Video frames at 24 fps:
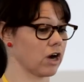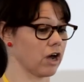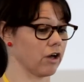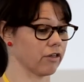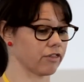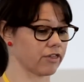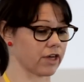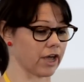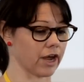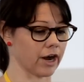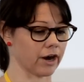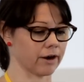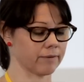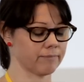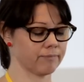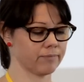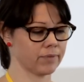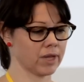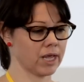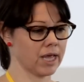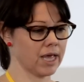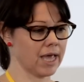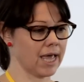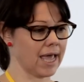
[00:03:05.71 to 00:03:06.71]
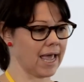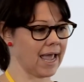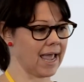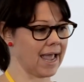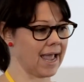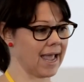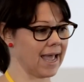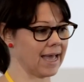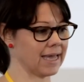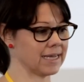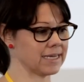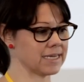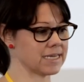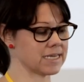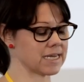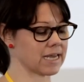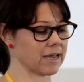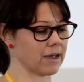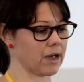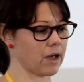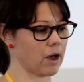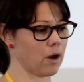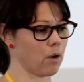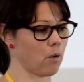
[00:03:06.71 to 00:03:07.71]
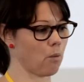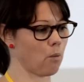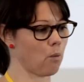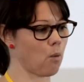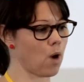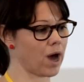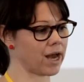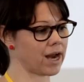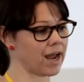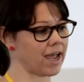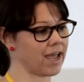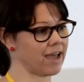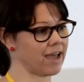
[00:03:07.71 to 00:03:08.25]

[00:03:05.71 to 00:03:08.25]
healthcare. And what